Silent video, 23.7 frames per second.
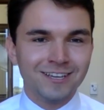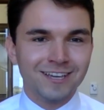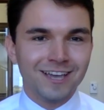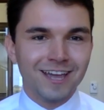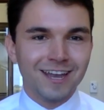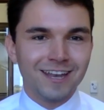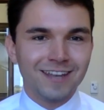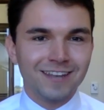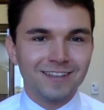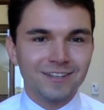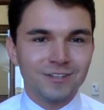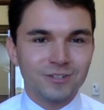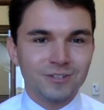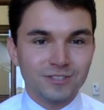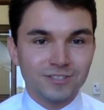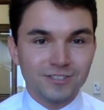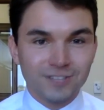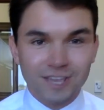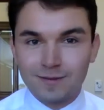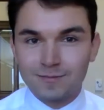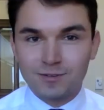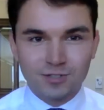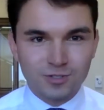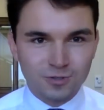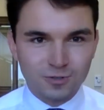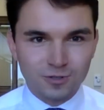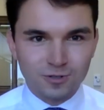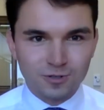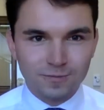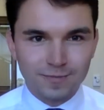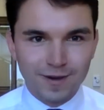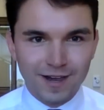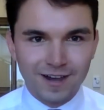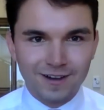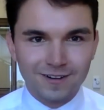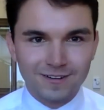And the same is true
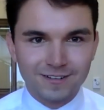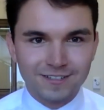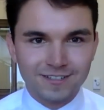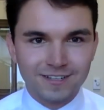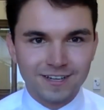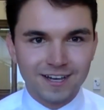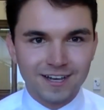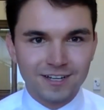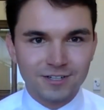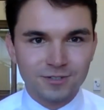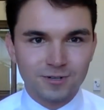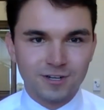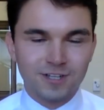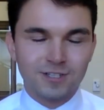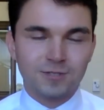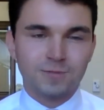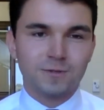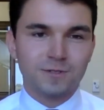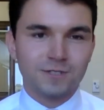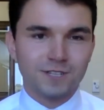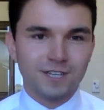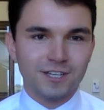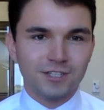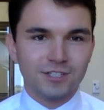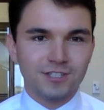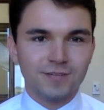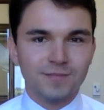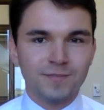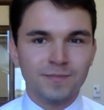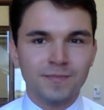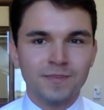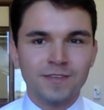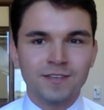about transportation.